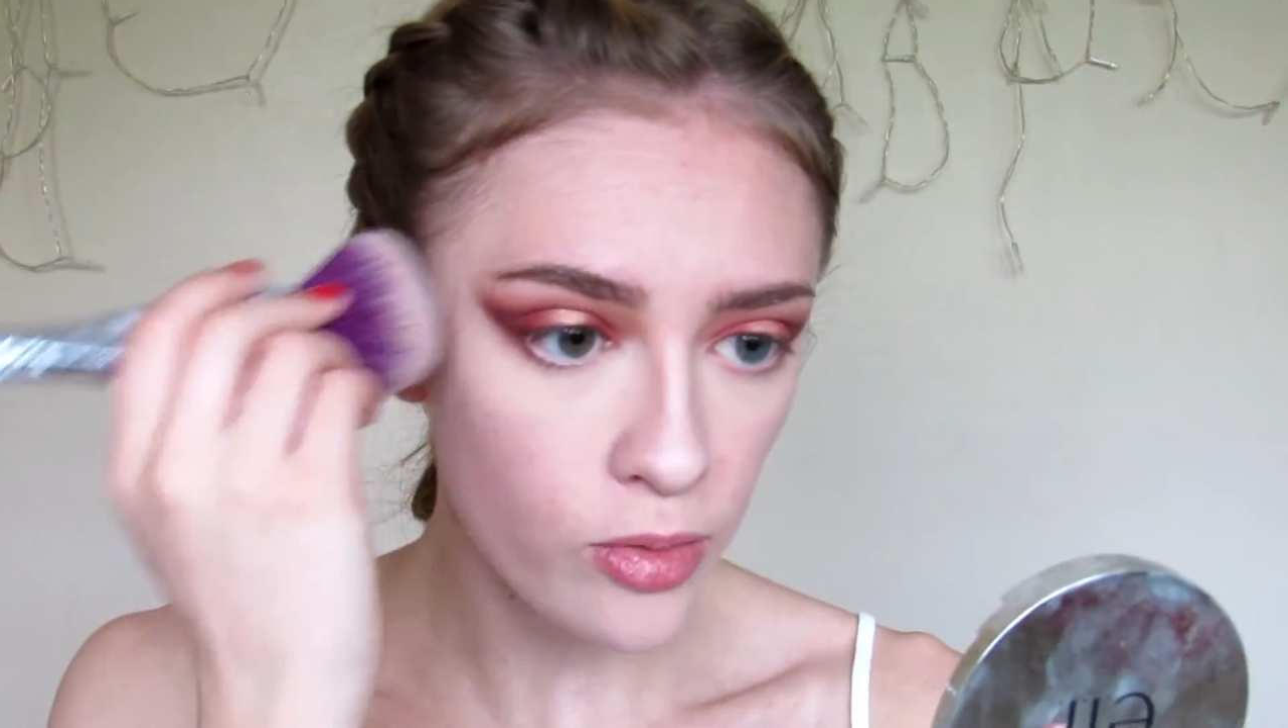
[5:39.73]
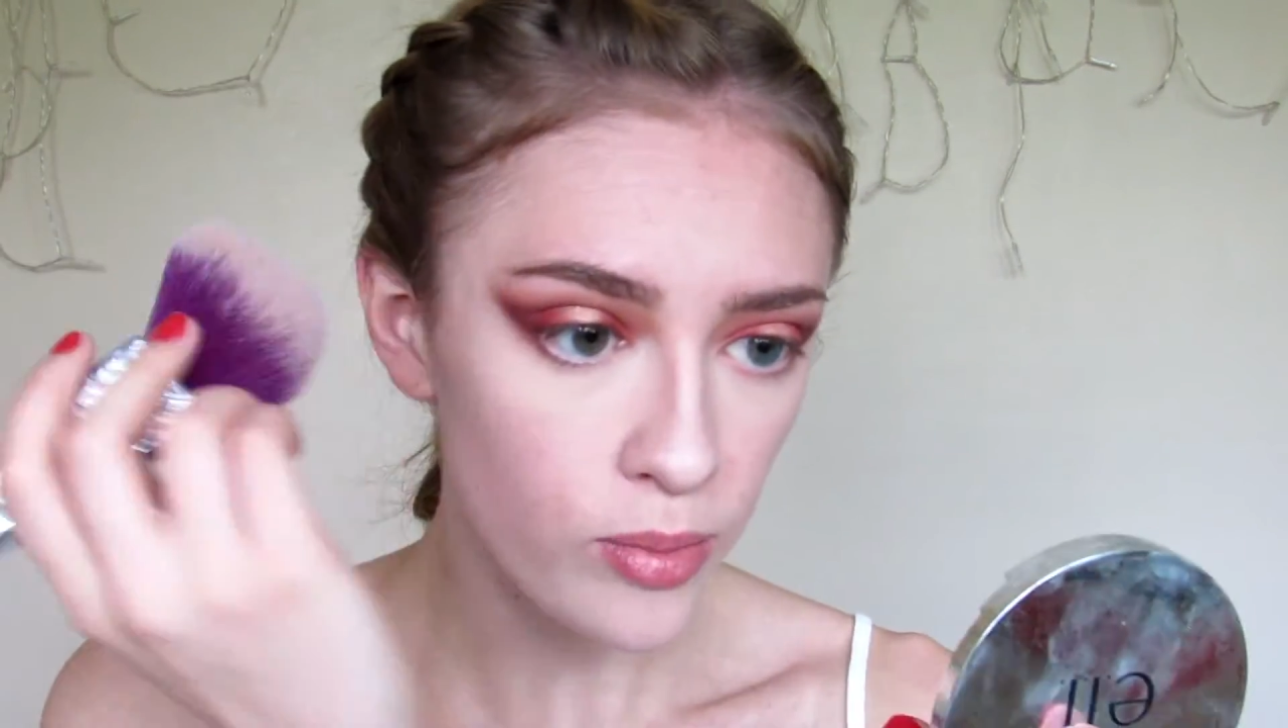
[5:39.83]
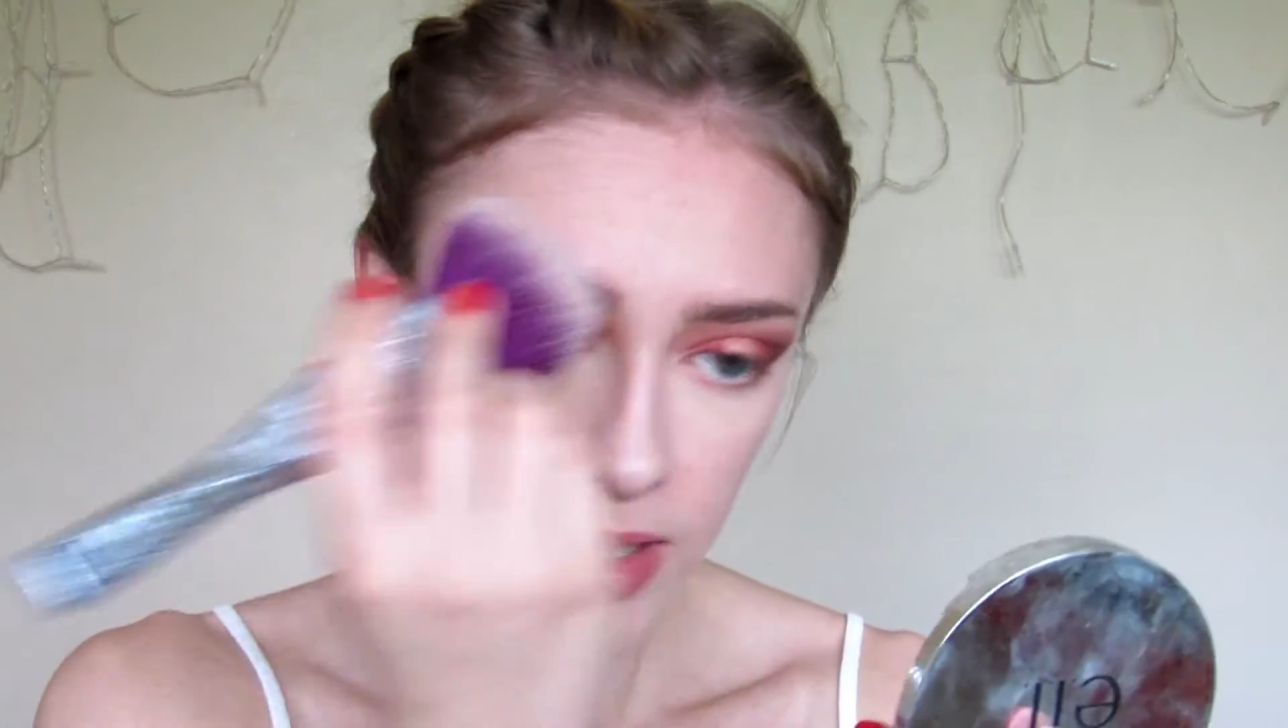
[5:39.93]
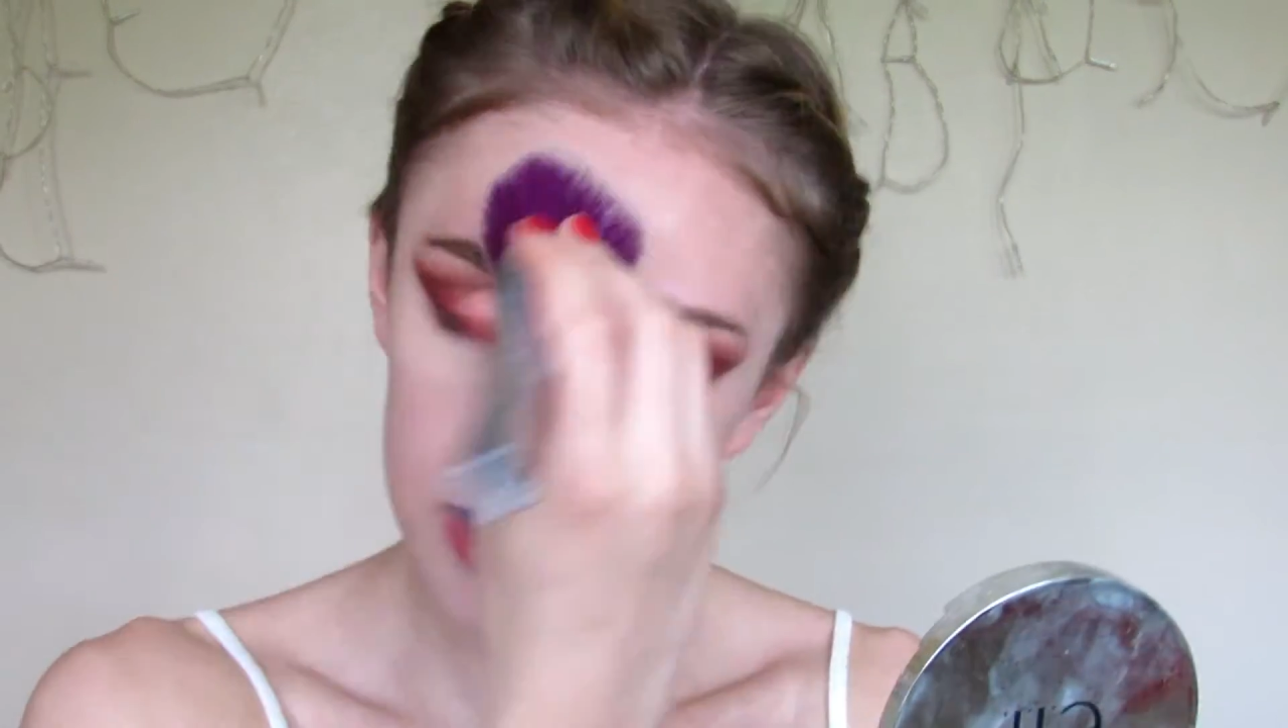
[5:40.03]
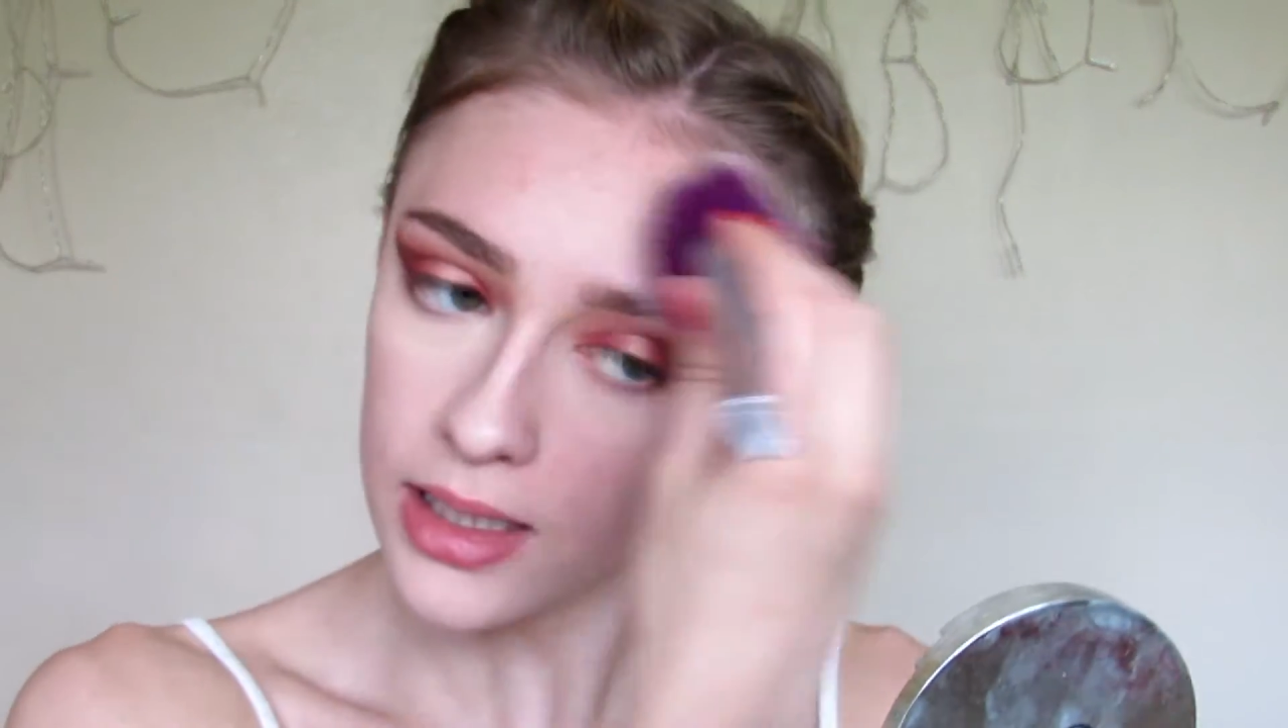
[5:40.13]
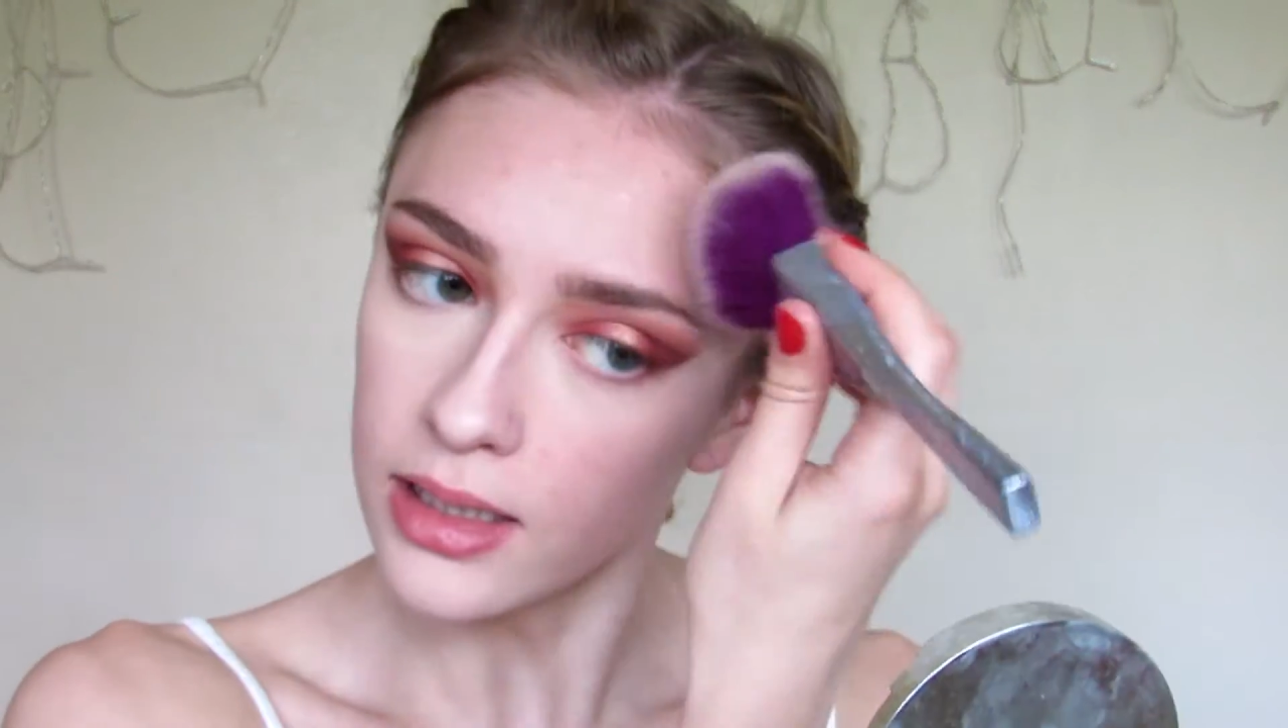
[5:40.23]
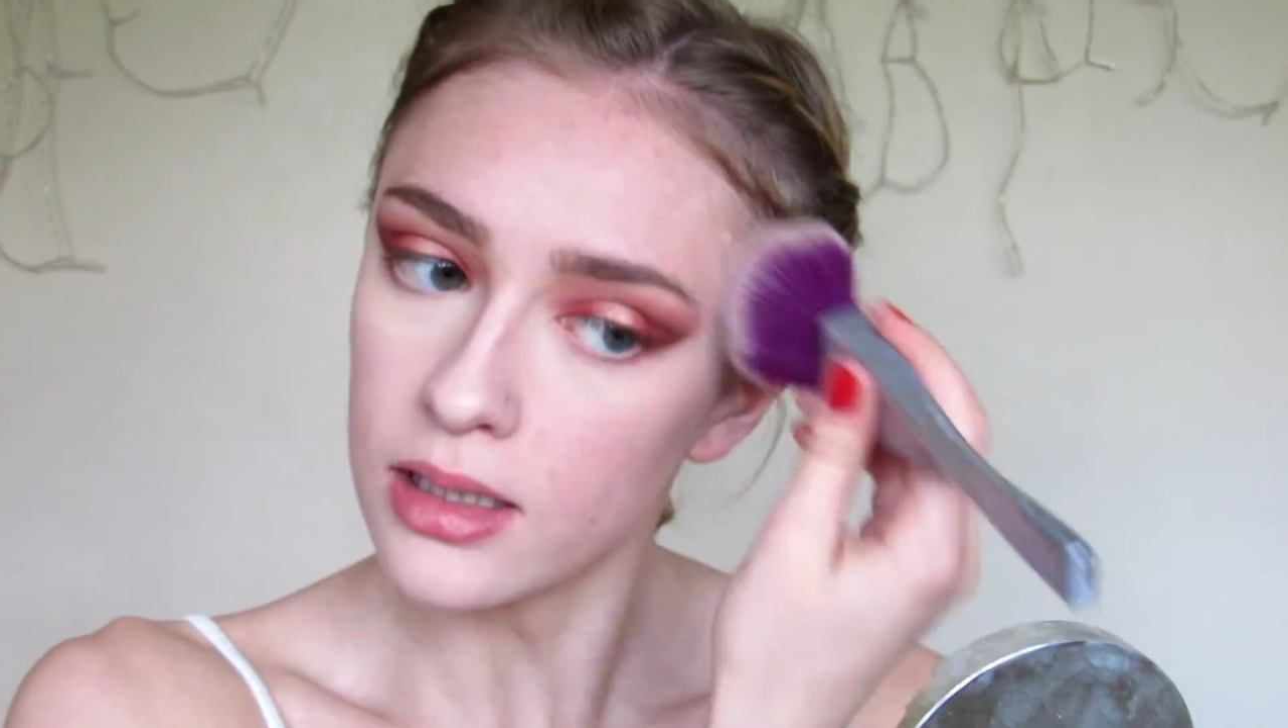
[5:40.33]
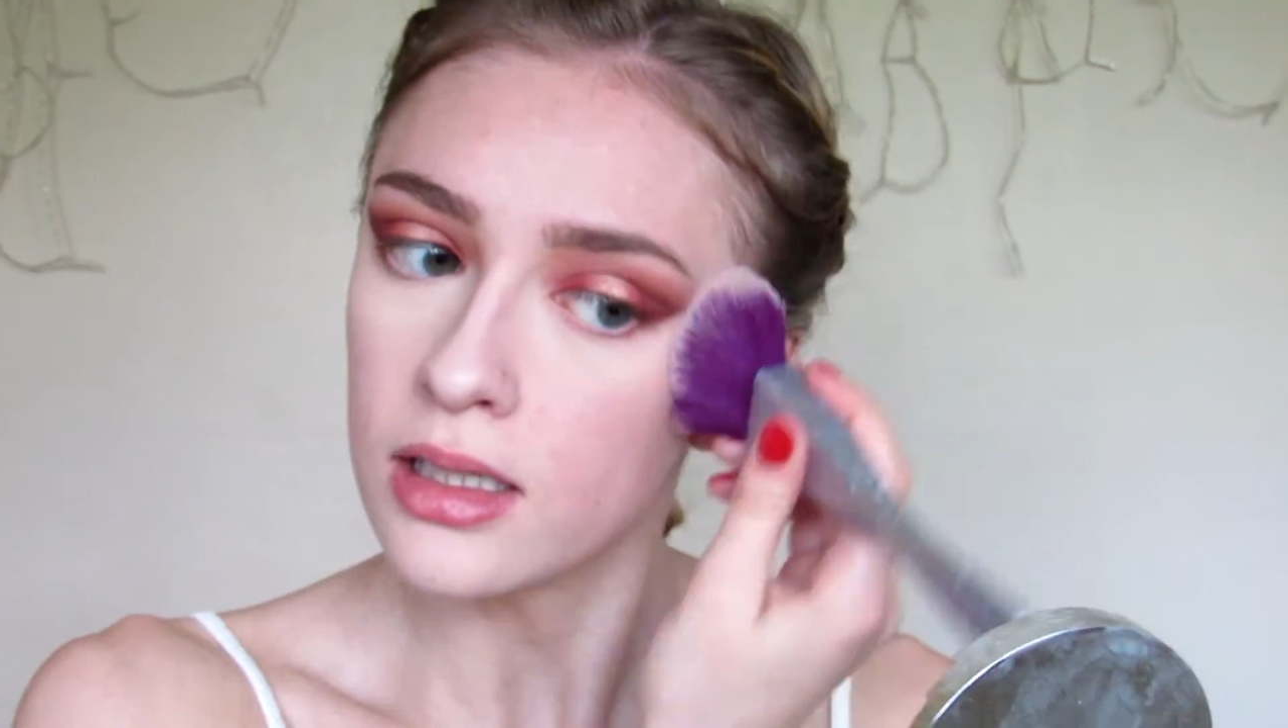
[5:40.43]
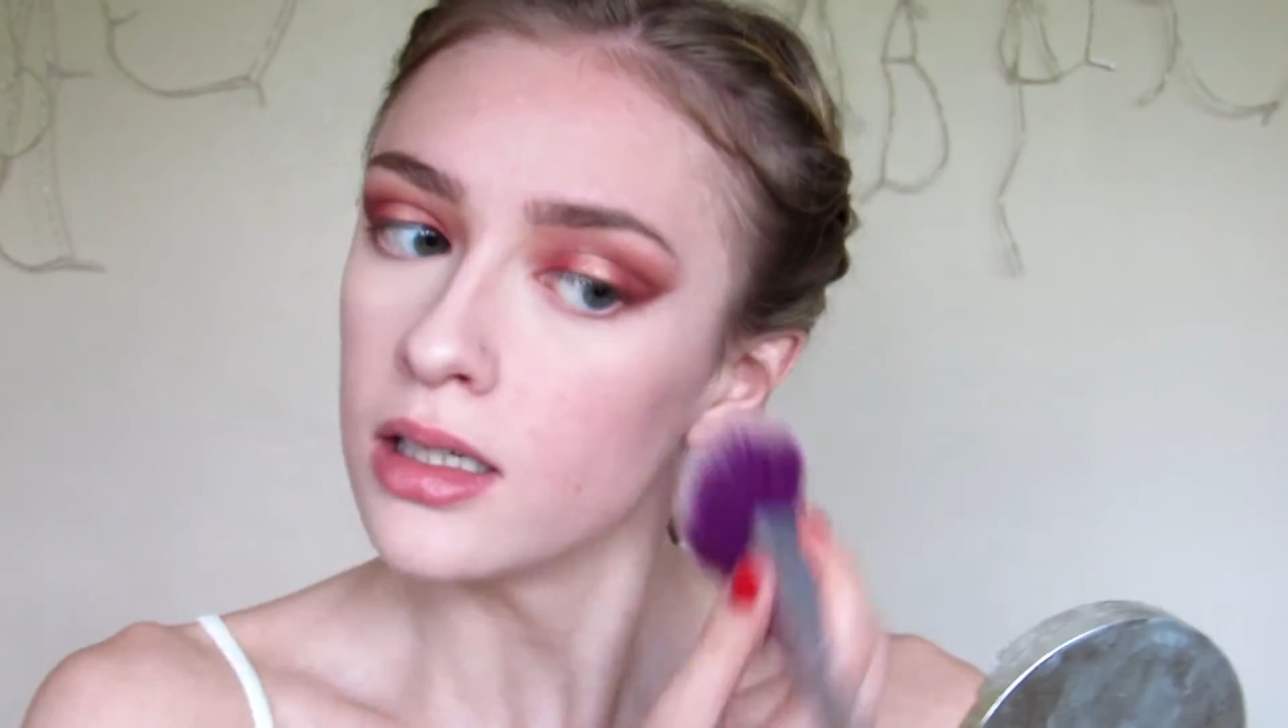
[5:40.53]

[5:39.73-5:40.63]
of my skin.